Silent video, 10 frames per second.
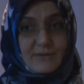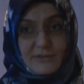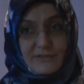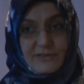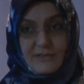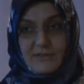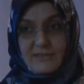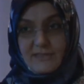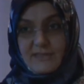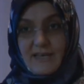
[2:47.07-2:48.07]

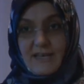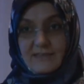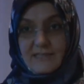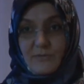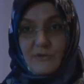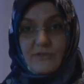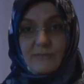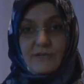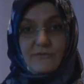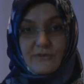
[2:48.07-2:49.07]
persecuted, and some of
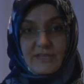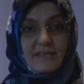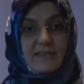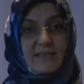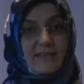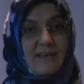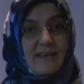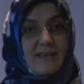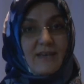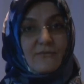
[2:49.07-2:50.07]
them are really
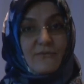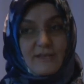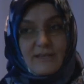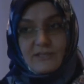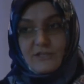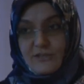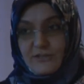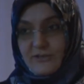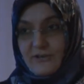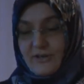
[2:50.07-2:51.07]
willing
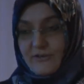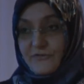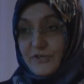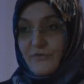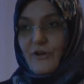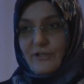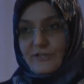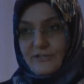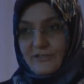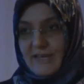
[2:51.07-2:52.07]
to
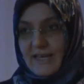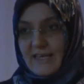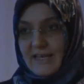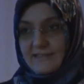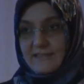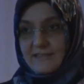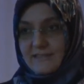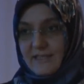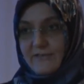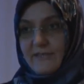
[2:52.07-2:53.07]
revolt against this
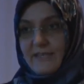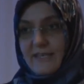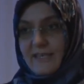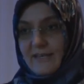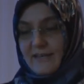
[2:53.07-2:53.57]
newly